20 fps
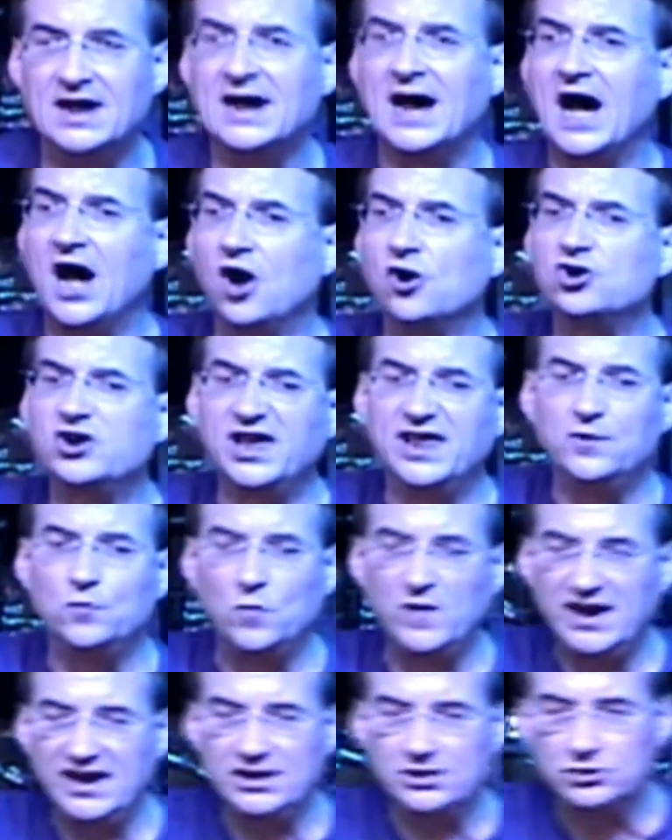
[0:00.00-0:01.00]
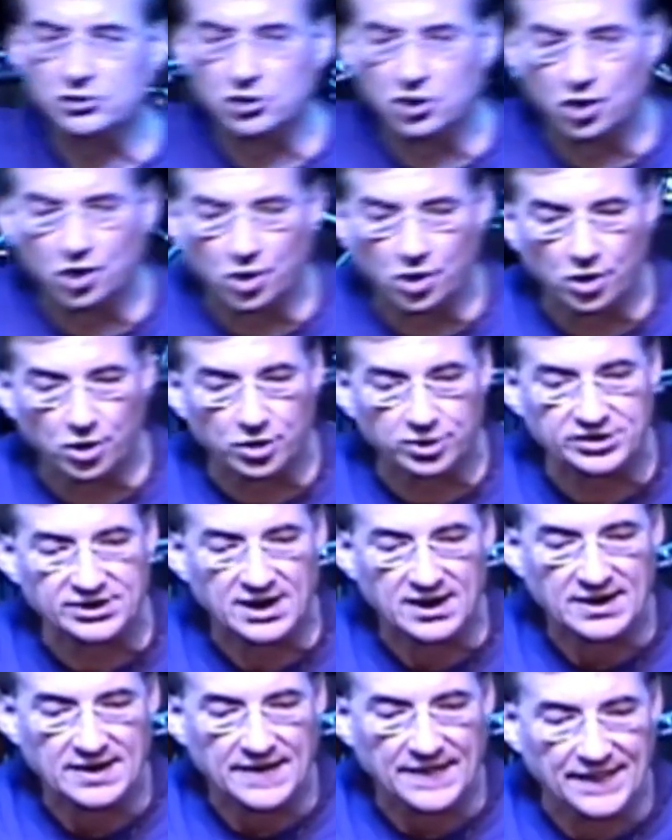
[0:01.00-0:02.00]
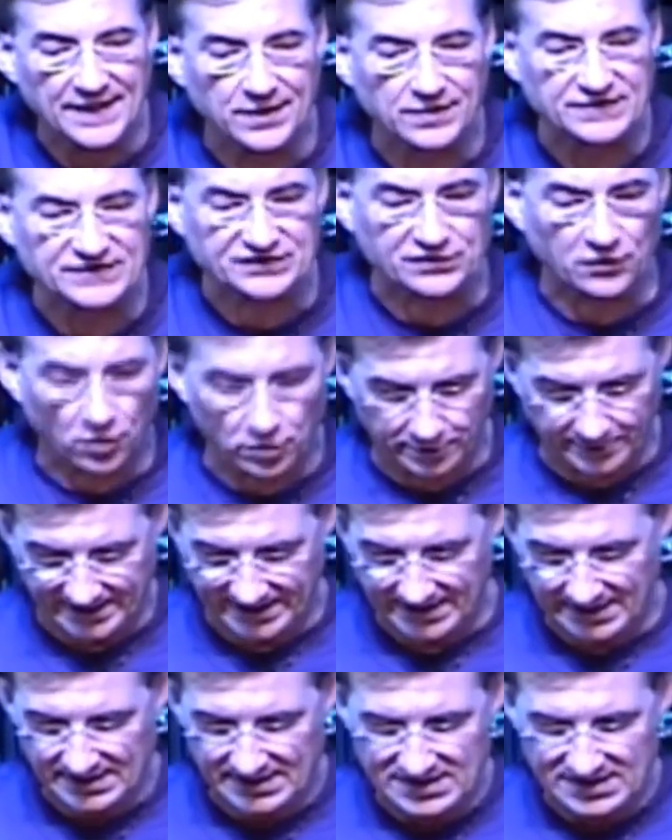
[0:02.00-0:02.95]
How can we learn their story?